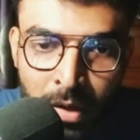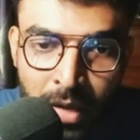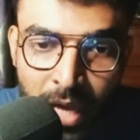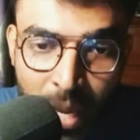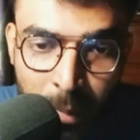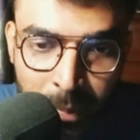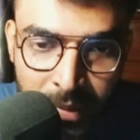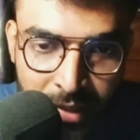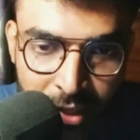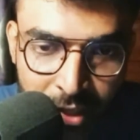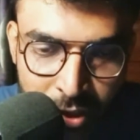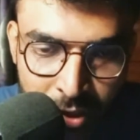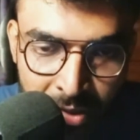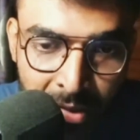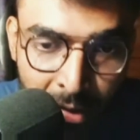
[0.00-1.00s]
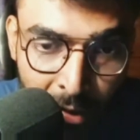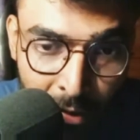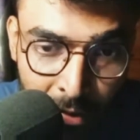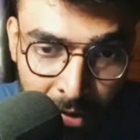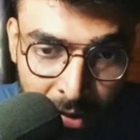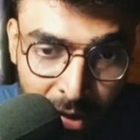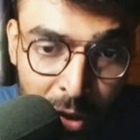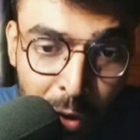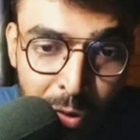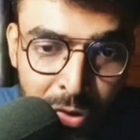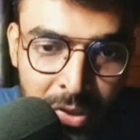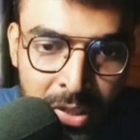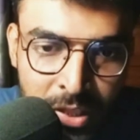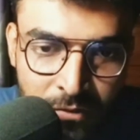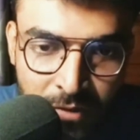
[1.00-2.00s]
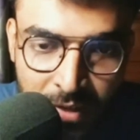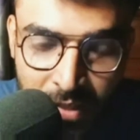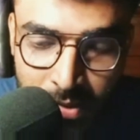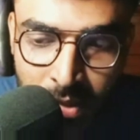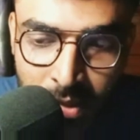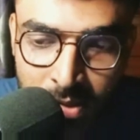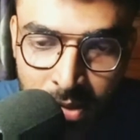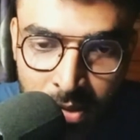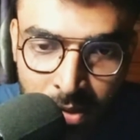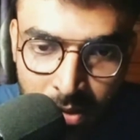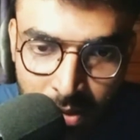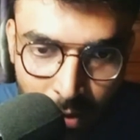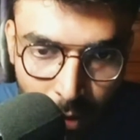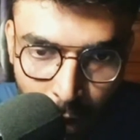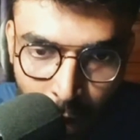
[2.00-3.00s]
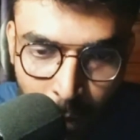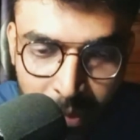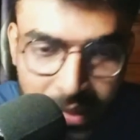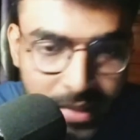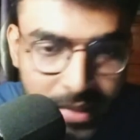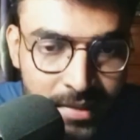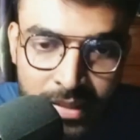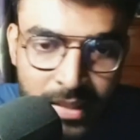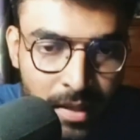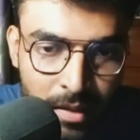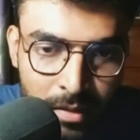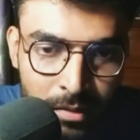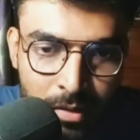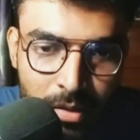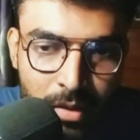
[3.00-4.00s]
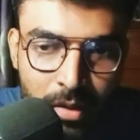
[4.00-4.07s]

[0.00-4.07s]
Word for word: application or the user interface that's a completely another